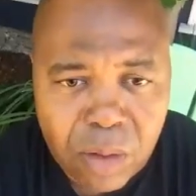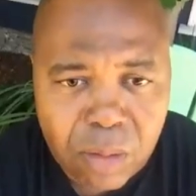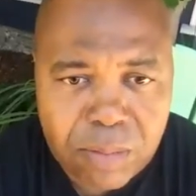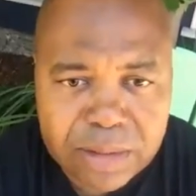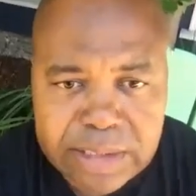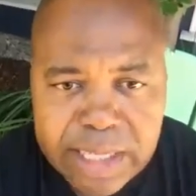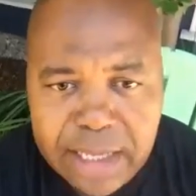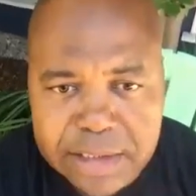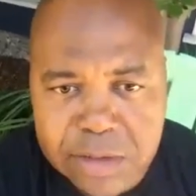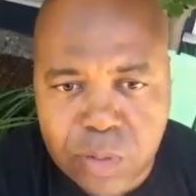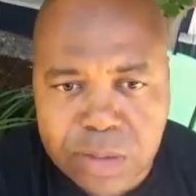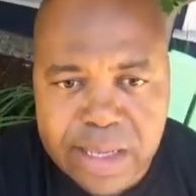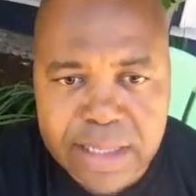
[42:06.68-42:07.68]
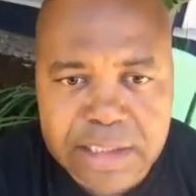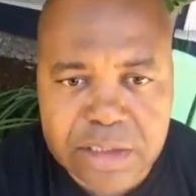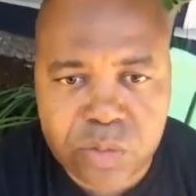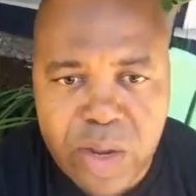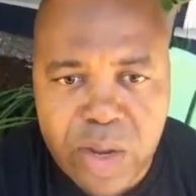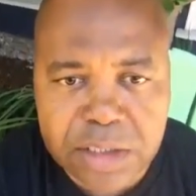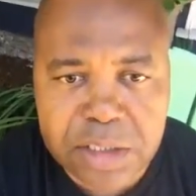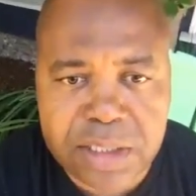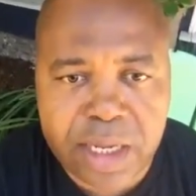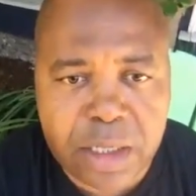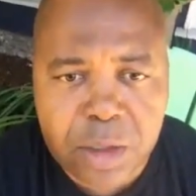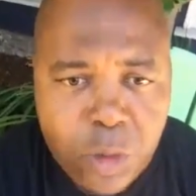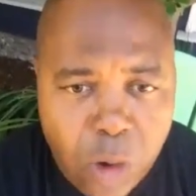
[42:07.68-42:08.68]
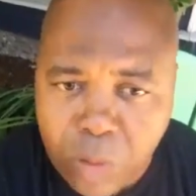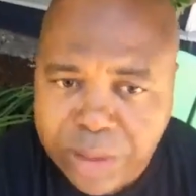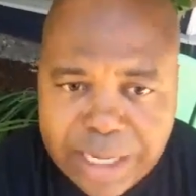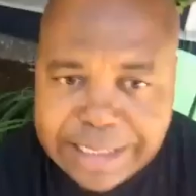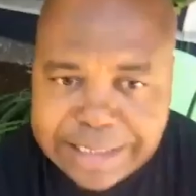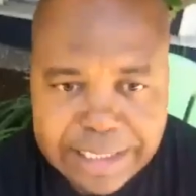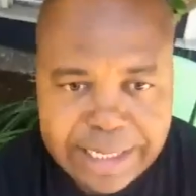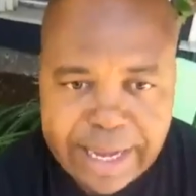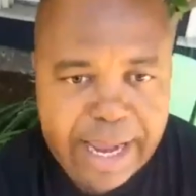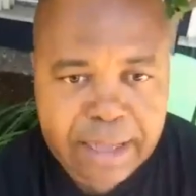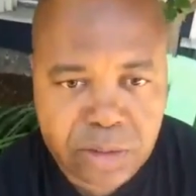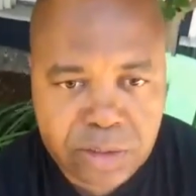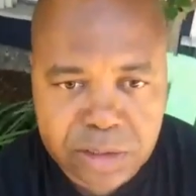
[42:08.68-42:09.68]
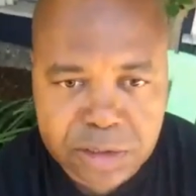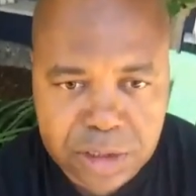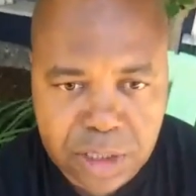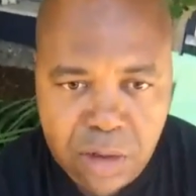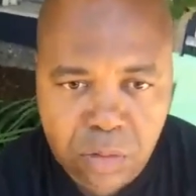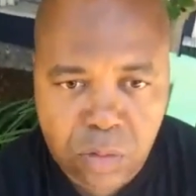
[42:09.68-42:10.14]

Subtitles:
But that switch saying, you don't get to cancel this show,